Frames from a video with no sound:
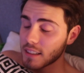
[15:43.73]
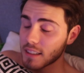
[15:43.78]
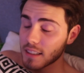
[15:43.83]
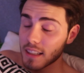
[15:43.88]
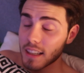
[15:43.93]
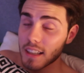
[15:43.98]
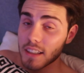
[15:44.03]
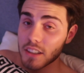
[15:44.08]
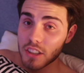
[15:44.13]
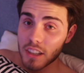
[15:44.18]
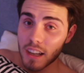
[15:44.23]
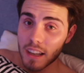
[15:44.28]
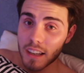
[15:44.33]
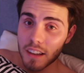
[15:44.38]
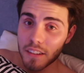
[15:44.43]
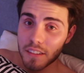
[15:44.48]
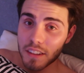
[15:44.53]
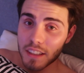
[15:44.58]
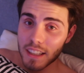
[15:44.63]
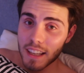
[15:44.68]
Today's shout
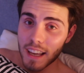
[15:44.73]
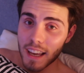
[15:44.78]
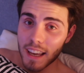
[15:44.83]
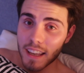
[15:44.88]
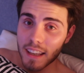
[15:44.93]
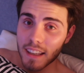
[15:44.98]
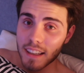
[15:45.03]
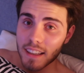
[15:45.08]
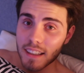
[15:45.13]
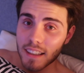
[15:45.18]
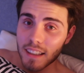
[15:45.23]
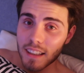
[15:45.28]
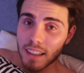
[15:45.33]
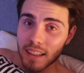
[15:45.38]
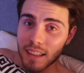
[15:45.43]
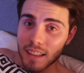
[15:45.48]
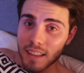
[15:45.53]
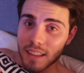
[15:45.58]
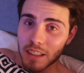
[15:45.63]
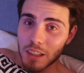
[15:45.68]
out of the day
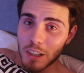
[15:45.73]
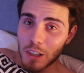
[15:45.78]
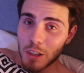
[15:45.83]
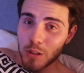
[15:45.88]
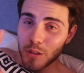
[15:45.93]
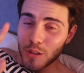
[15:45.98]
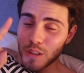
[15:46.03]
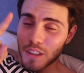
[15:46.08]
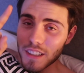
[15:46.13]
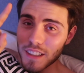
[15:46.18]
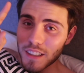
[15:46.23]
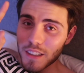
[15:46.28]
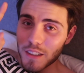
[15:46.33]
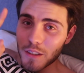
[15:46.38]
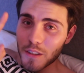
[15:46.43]
goes